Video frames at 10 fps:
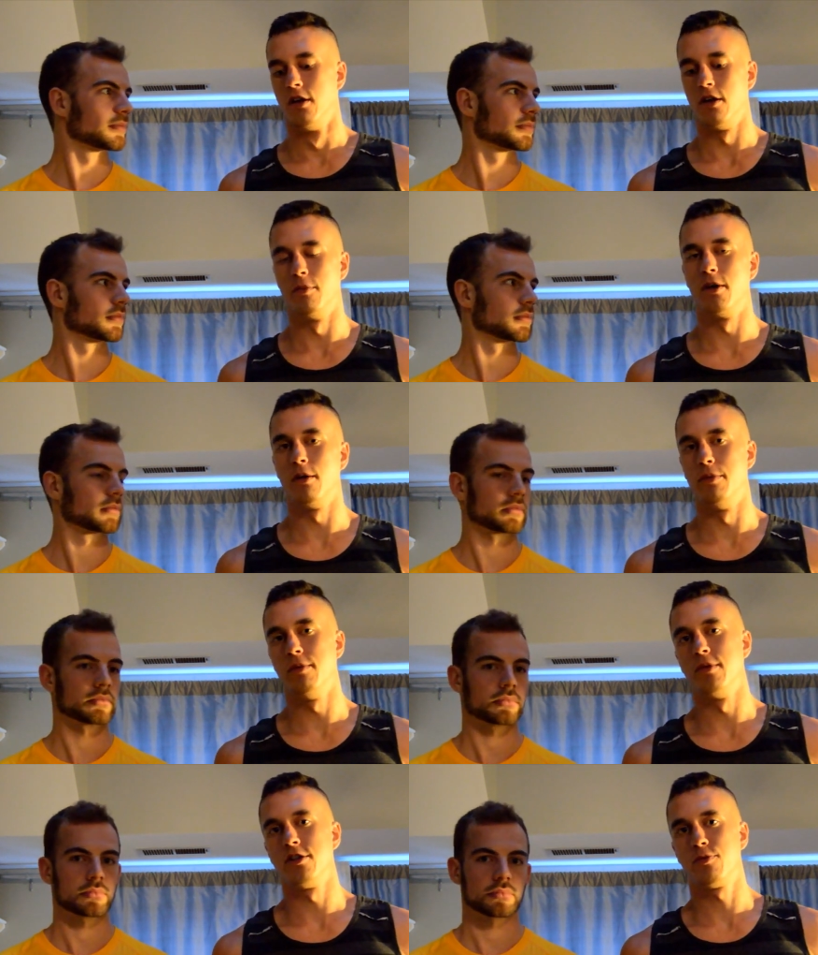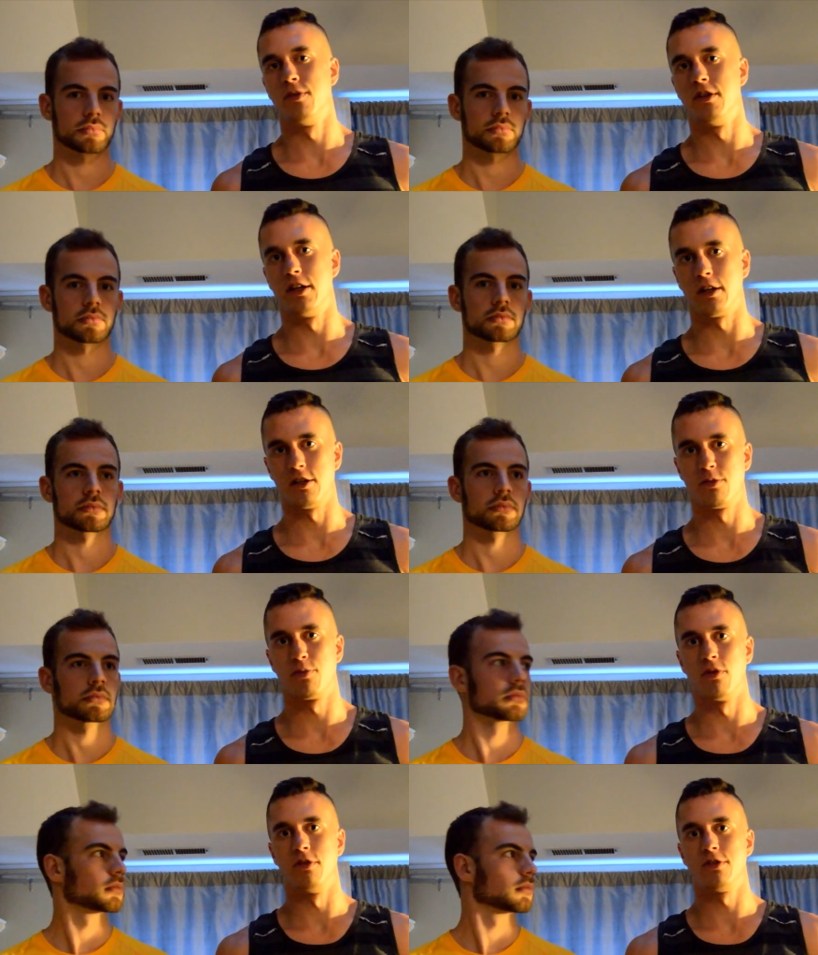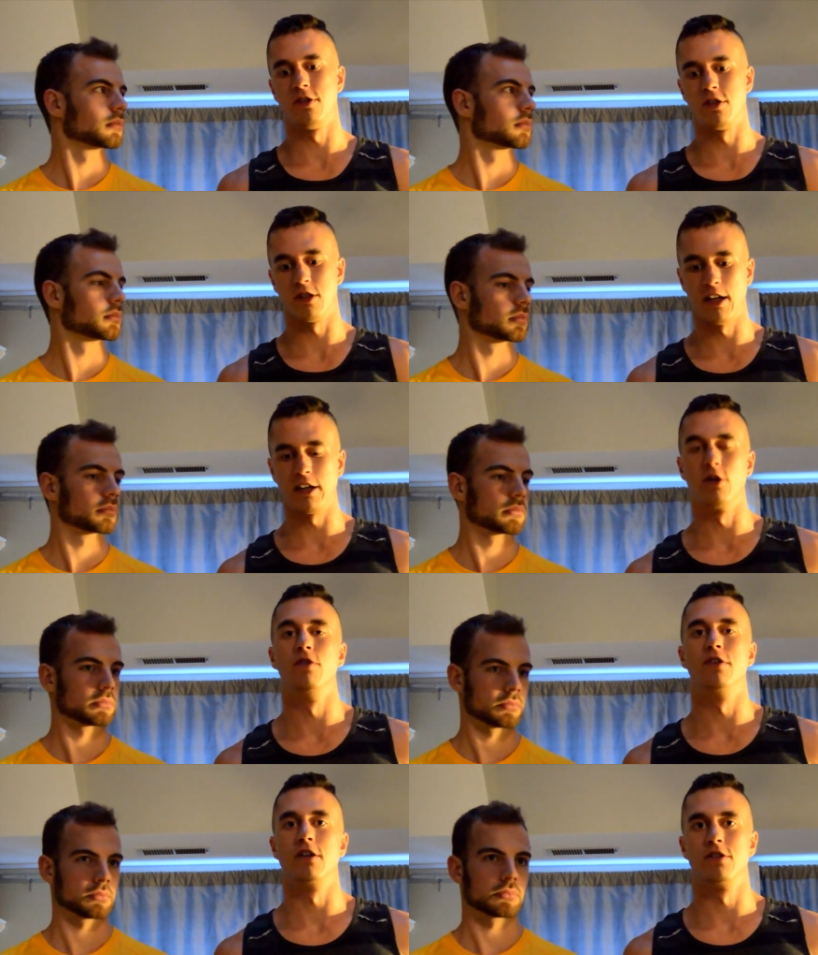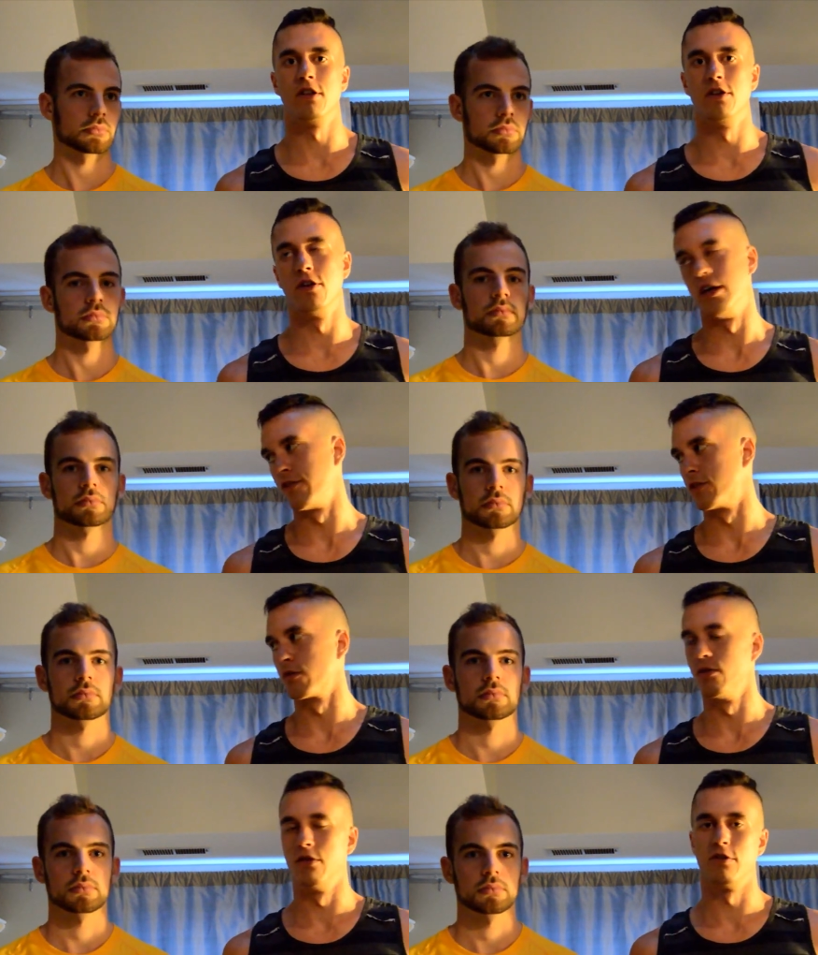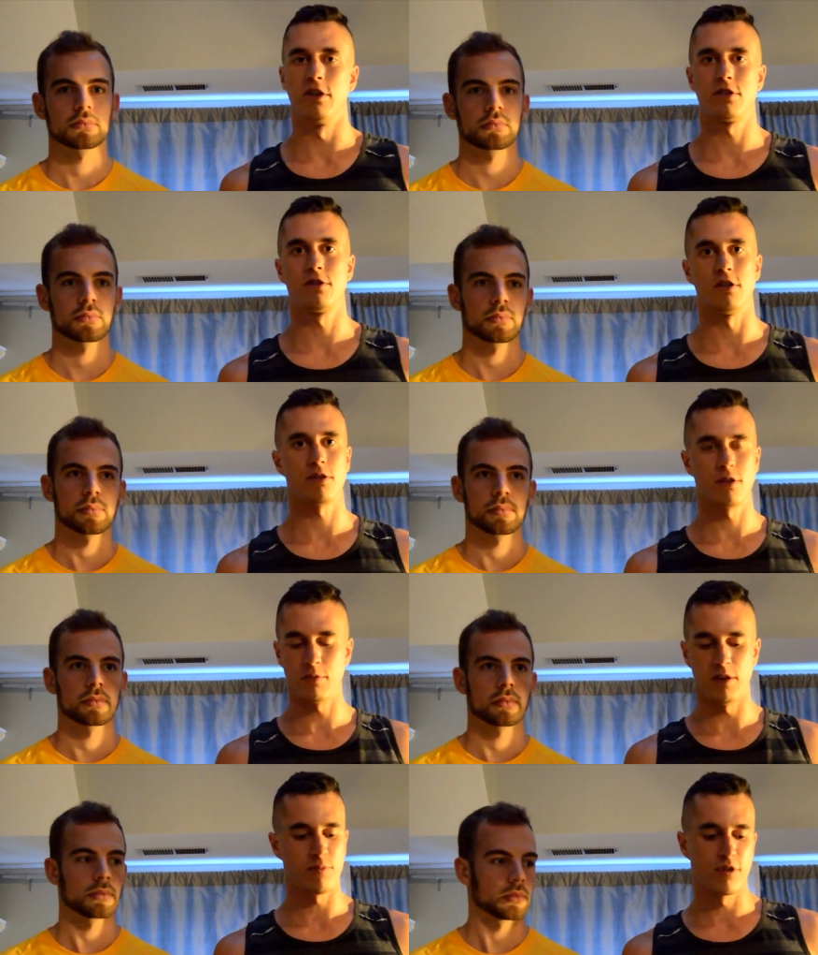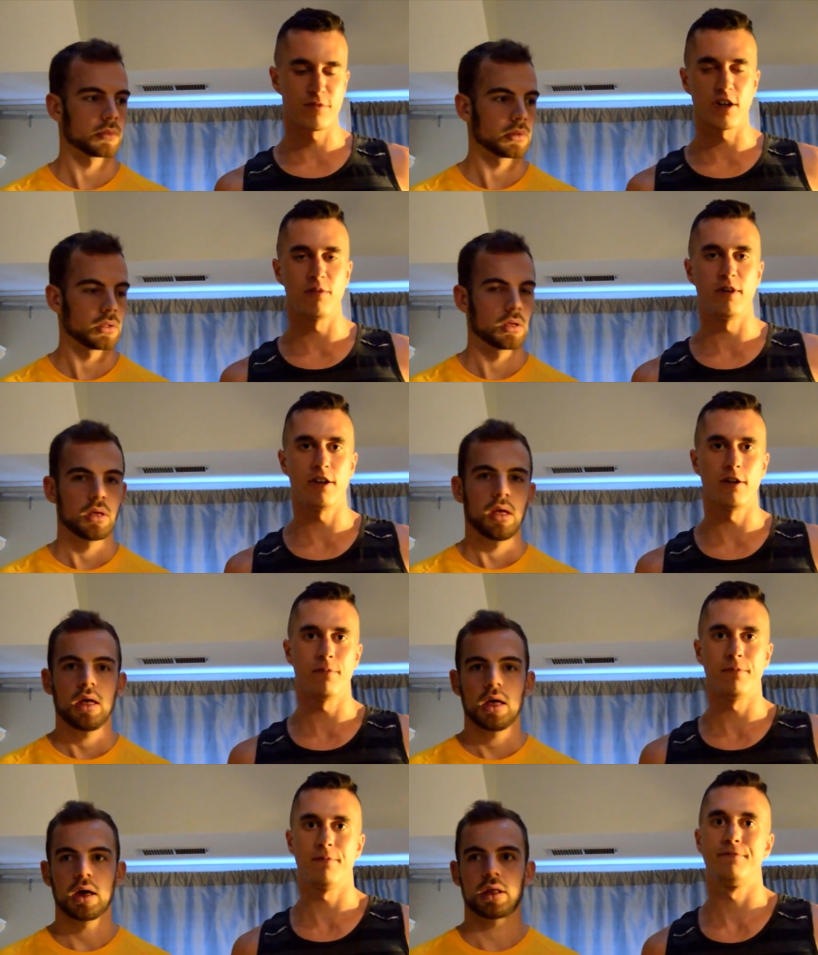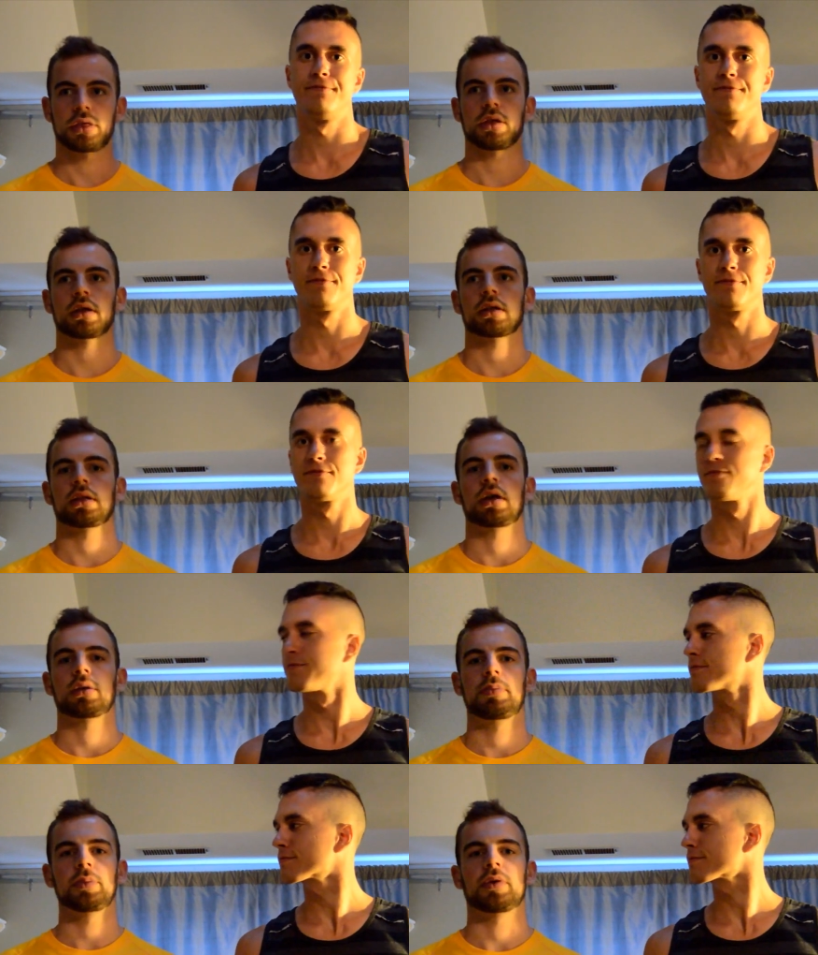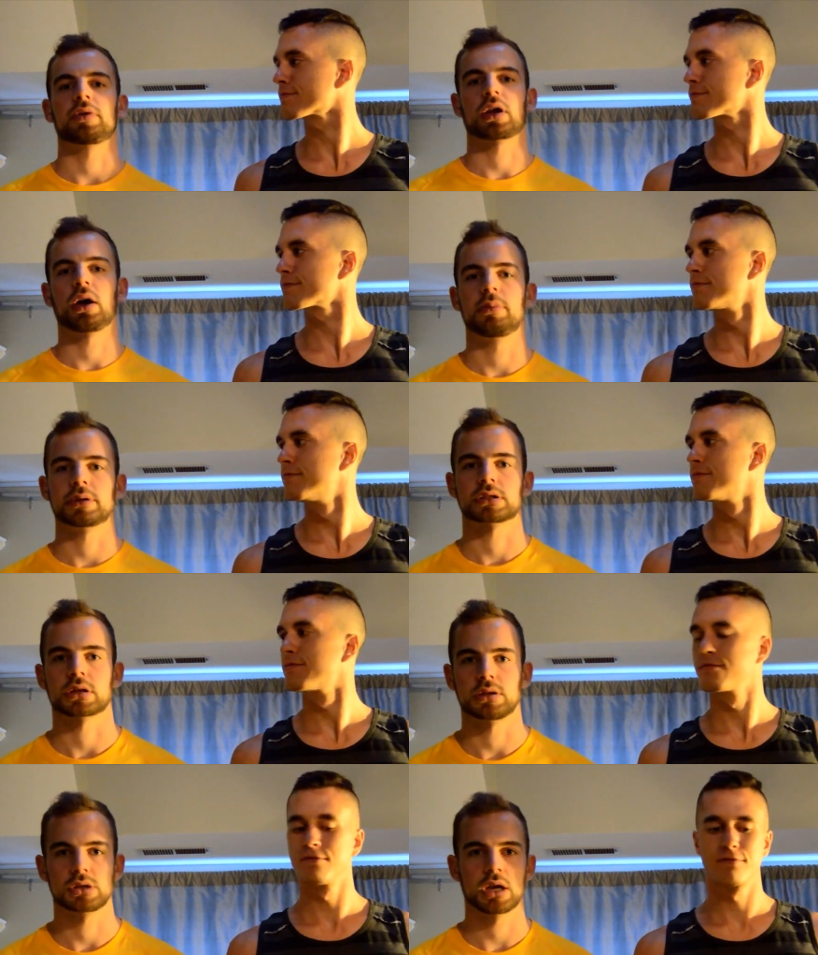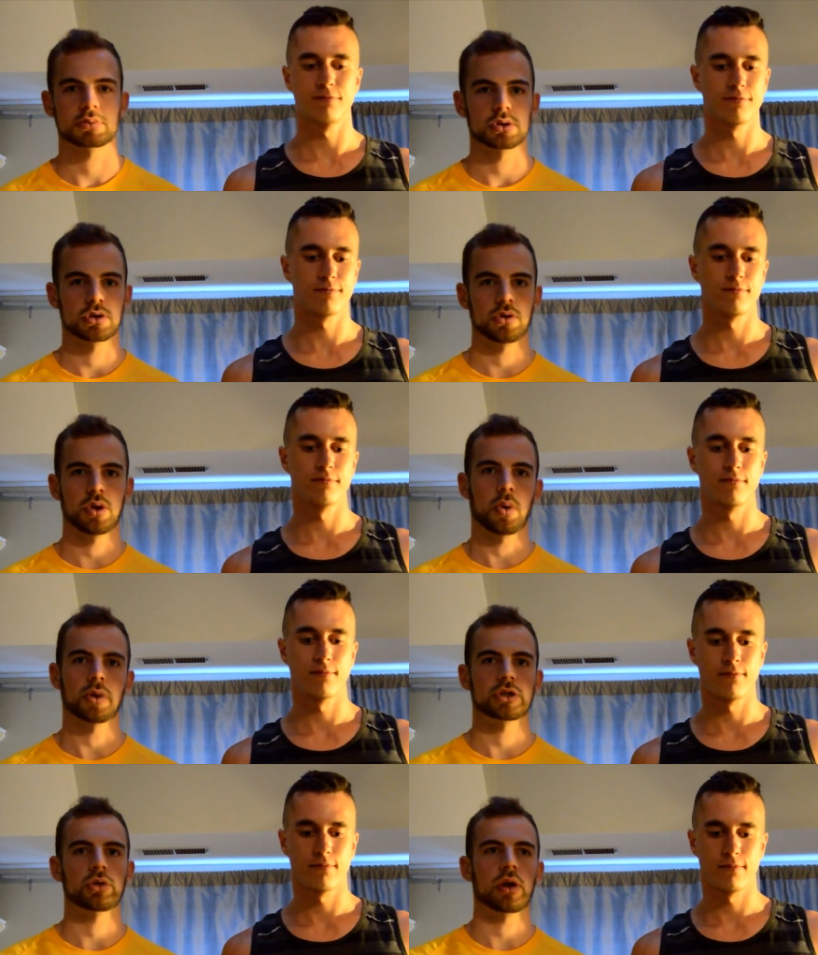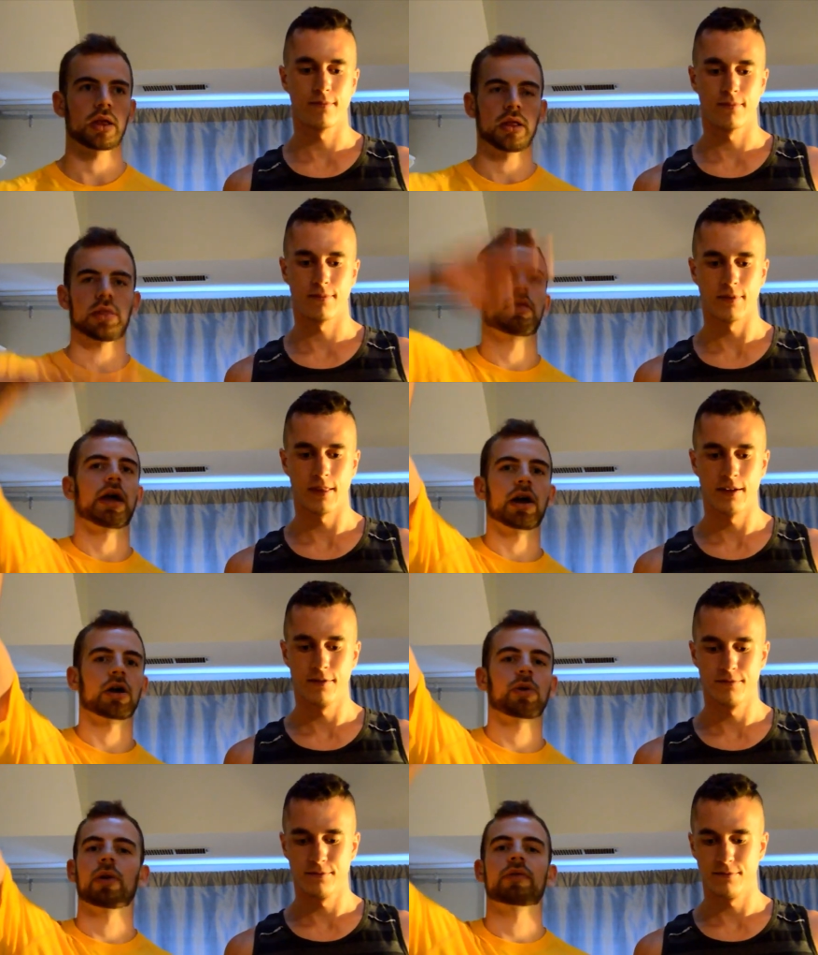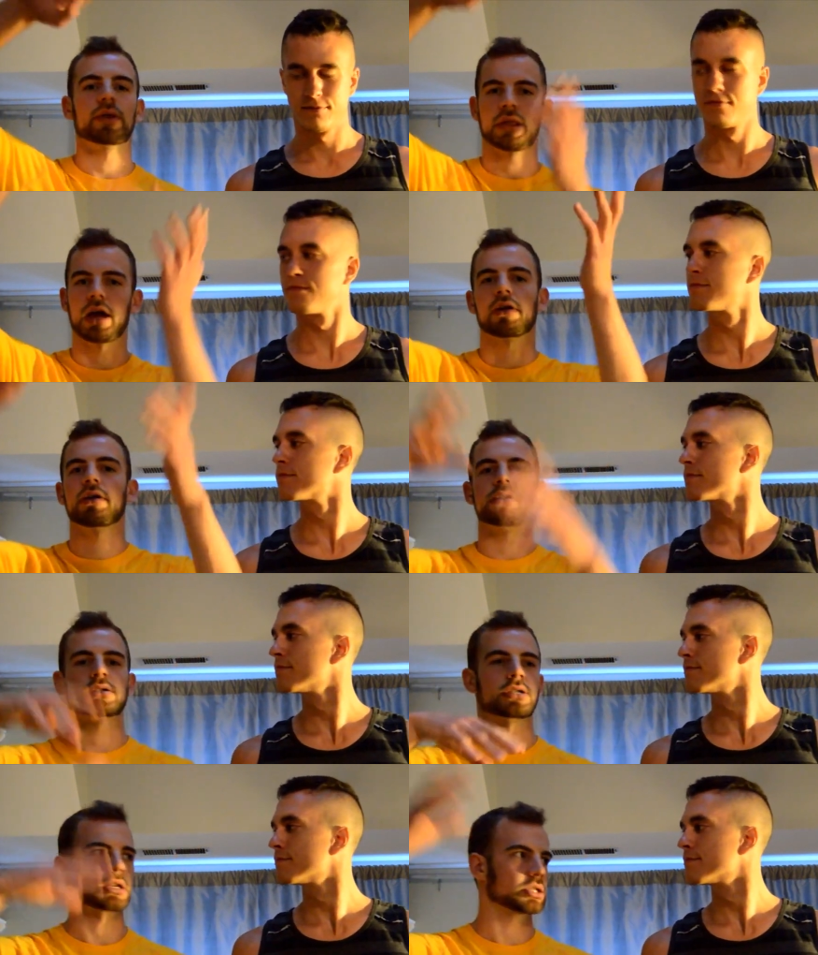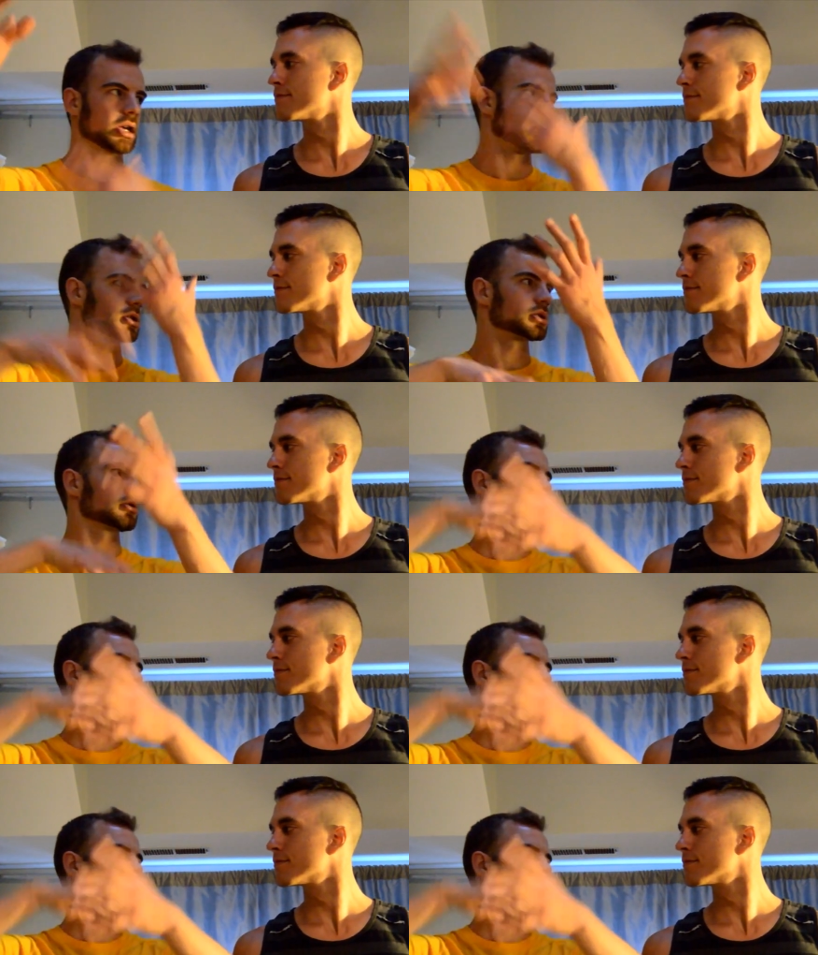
Speaker 1: a bit much, but like it's important to just let go of things that you don't have control over. That's just the main point I'm trying to make here.
Speaker 2: And I think a lot of people have the common misconception too that once you get there, wherever there is success,